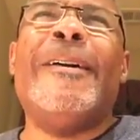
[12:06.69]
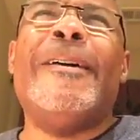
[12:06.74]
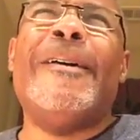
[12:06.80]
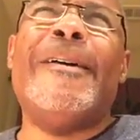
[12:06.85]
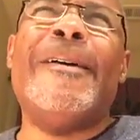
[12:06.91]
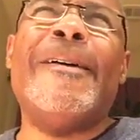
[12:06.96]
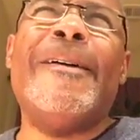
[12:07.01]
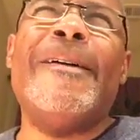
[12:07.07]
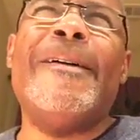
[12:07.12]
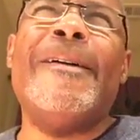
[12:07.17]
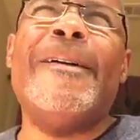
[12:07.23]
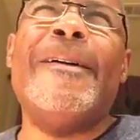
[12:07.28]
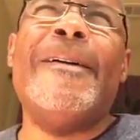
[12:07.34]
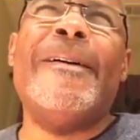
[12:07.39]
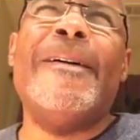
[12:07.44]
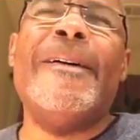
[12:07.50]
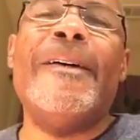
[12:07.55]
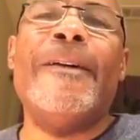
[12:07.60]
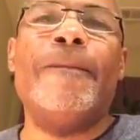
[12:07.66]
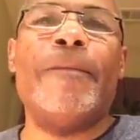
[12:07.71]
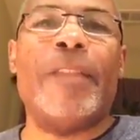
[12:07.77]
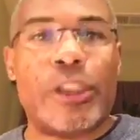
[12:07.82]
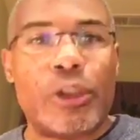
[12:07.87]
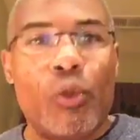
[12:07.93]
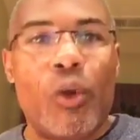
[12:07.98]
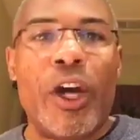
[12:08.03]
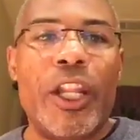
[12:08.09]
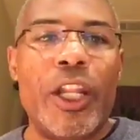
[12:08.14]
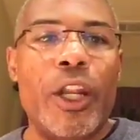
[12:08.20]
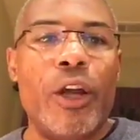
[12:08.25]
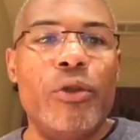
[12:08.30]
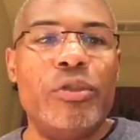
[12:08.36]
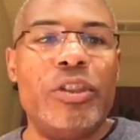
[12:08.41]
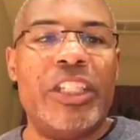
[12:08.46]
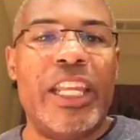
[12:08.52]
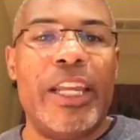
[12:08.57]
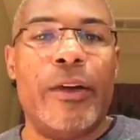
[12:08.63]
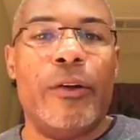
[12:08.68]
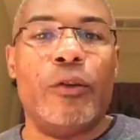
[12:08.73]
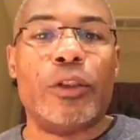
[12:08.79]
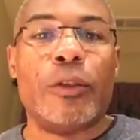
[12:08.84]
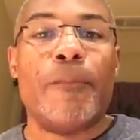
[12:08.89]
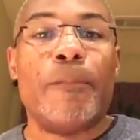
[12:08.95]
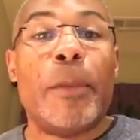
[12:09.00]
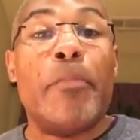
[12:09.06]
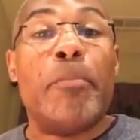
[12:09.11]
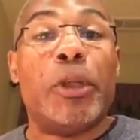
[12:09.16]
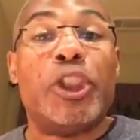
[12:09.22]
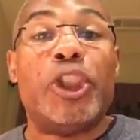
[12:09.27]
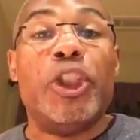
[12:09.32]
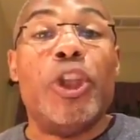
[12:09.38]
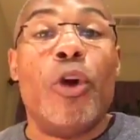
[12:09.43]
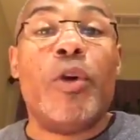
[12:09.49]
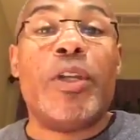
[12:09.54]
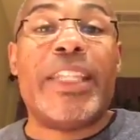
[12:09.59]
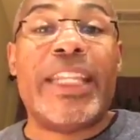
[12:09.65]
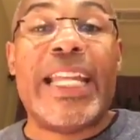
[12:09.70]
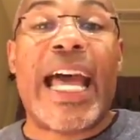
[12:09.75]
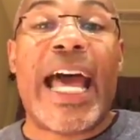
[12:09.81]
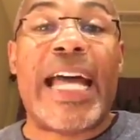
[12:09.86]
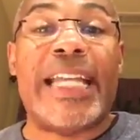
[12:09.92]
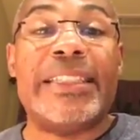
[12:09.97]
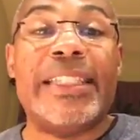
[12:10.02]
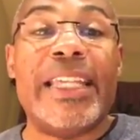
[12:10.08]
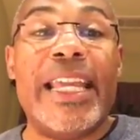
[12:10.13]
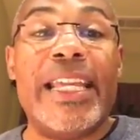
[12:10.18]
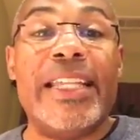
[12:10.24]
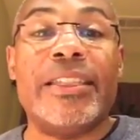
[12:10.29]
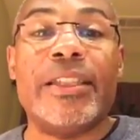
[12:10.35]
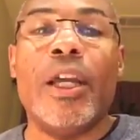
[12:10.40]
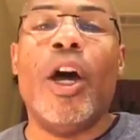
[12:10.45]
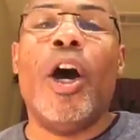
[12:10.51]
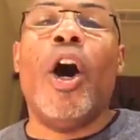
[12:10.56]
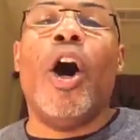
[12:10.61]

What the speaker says: it's one of those deals. But you know what the guy says?